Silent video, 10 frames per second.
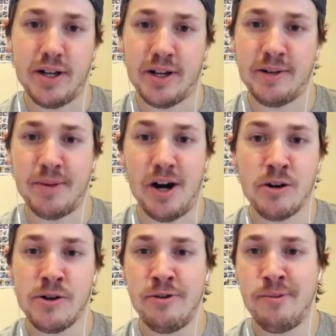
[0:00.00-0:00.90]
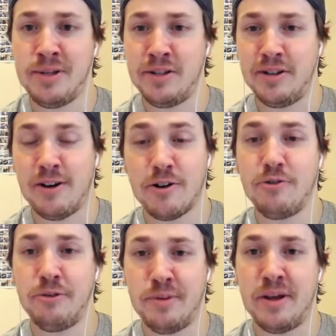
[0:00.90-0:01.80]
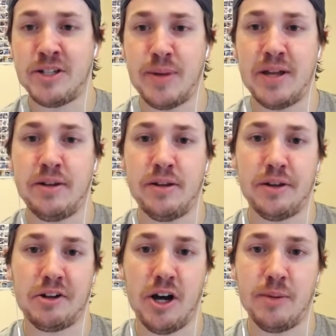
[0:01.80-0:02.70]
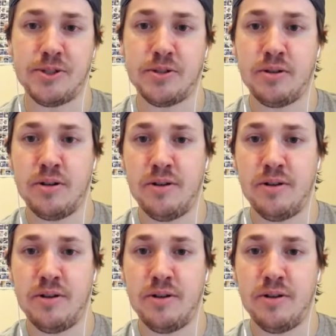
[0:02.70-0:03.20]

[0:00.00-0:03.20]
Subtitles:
Arguably has been the Cubs,